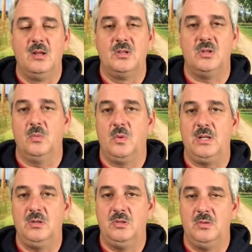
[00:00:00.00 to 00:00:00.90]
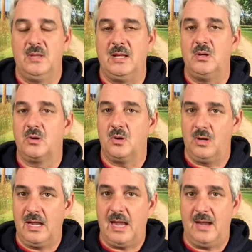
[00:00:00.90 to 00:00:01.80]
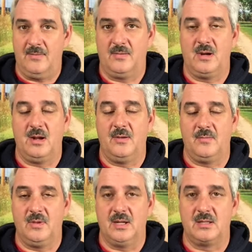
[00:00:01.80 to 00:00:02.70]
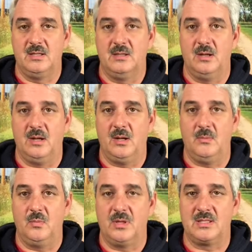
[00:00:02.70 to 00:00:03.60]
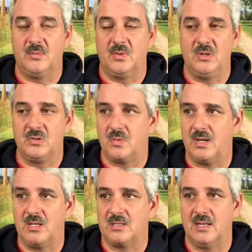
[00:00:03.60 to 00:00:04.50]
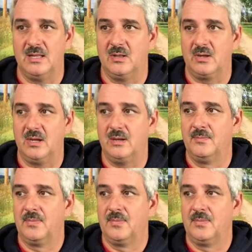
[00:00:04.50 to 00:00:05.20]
So when you do that, you're going to have conflict um, with someone who's righteous and looking